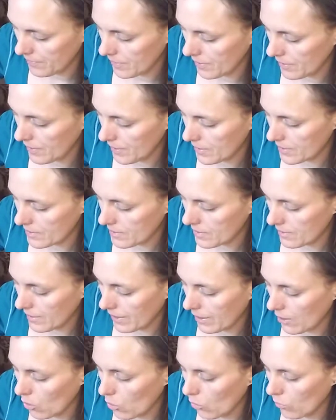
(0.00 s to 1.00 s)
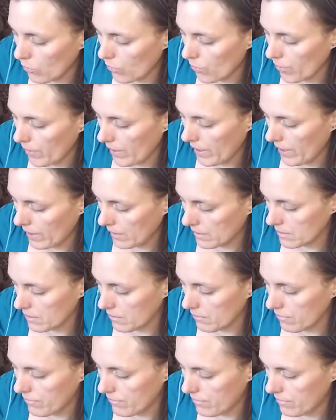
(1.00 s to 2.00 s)
It's like
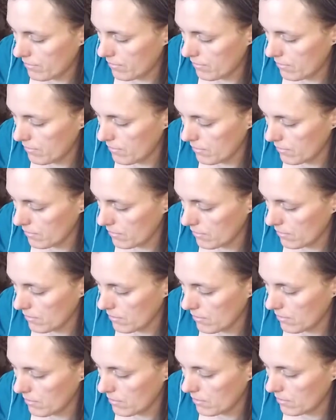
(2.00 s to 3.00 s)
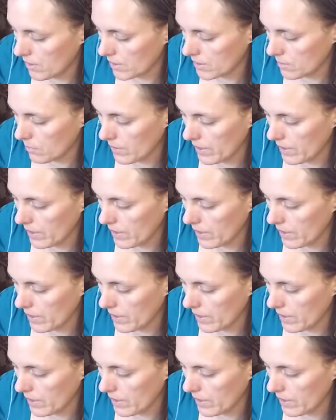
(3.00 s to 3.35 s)
overreactive. That's